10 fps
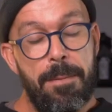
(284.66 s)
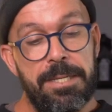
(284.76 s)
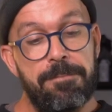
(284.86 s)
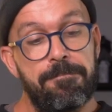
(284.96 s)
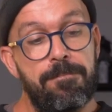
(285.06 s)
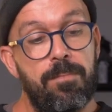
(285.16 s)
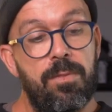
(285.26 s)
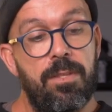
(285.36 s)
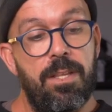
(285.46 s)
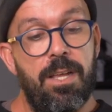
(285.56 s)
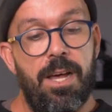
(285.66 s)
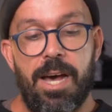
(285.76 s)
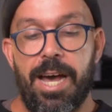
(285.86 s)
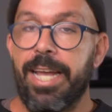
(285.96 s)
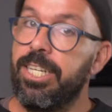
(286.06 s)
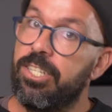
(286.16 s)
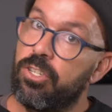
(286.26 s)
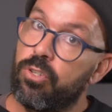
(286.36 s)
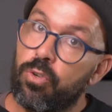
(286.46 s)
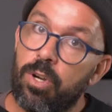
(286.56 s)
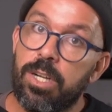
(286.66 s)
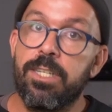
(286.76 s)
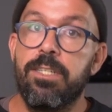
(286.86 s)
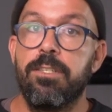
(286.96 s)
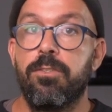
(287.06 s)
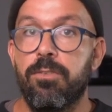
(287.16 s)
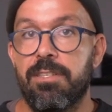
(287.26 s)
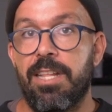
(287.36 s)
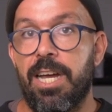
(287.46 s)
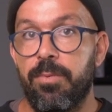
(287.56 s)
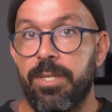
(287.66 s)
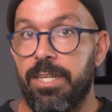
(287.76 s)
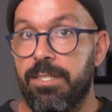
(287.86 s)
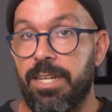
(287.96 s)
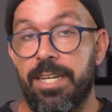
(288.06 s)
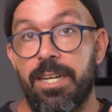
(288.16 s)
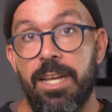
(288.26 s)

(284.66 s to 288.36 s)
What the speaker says: But I struggle to slide with these. And